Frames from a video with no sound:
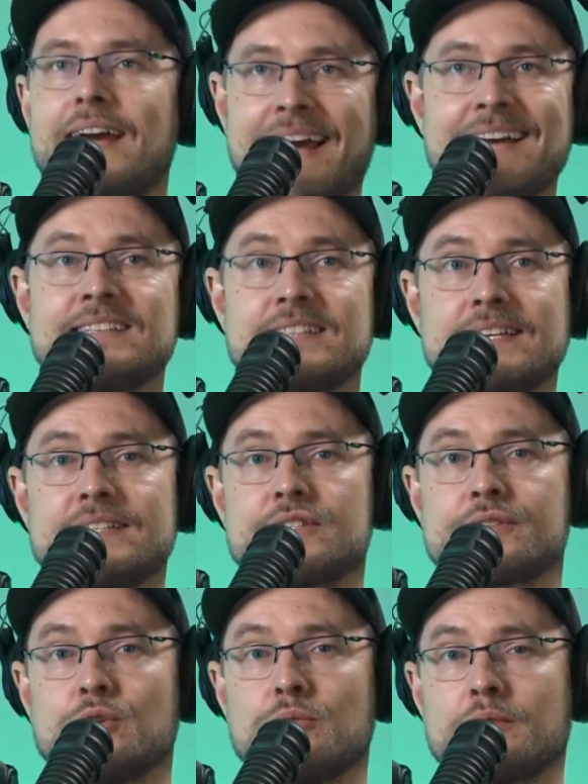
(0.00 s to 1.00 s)
as its
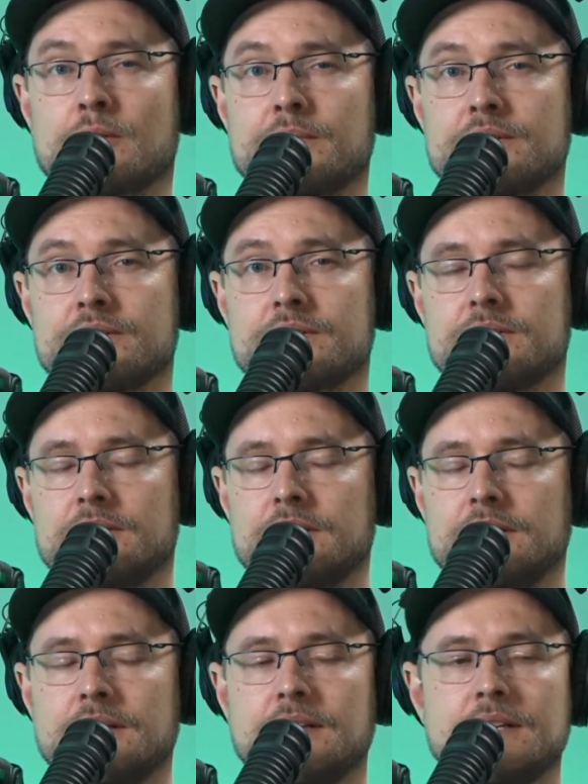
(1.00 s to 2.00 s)
sole purpose.
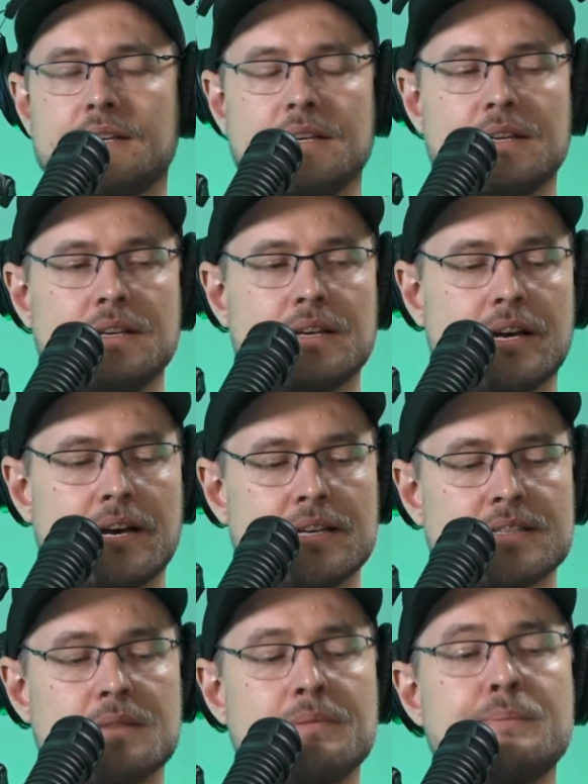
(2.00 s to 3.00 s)

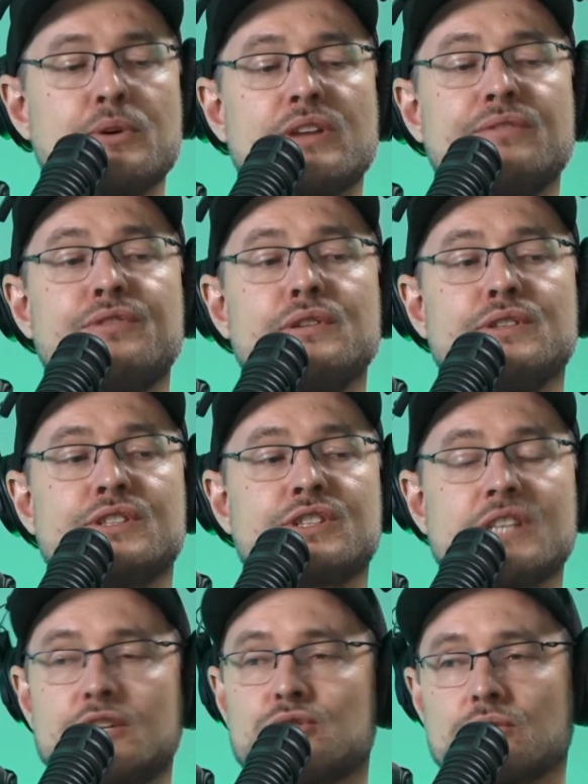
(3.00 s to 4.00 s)
Some people confuse
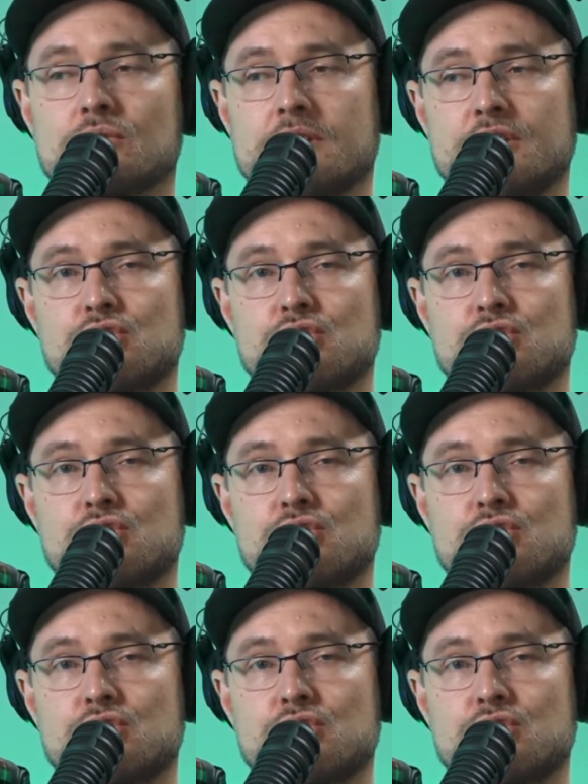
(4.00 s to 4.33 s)
central